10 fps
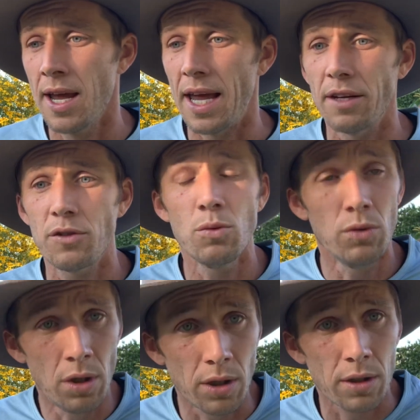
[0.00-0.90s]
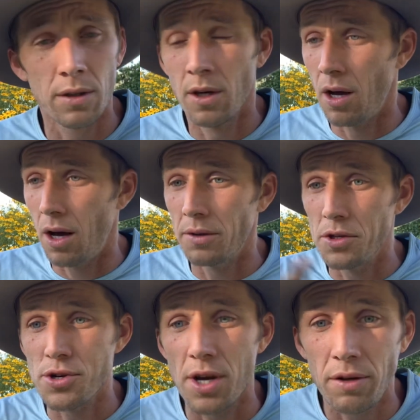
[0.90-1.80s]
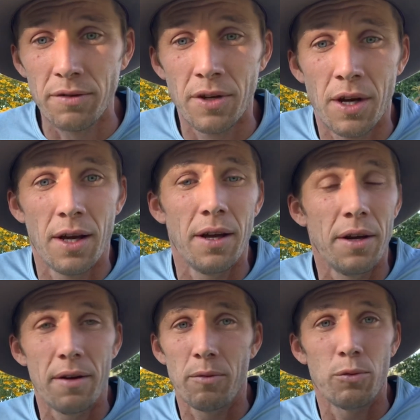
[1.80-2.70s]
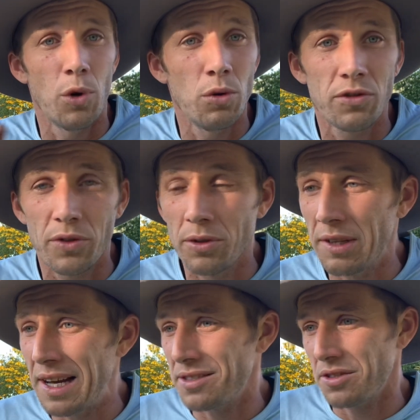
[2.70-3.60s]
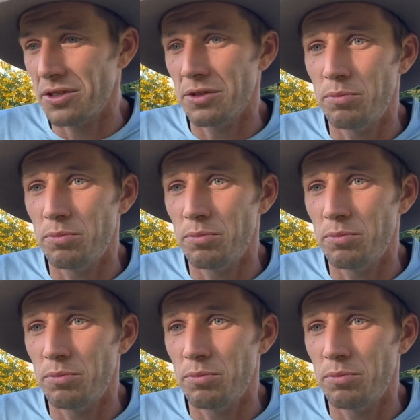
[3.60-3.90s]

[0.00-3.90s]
And if you look on the shelf, uh, rose fertilizers,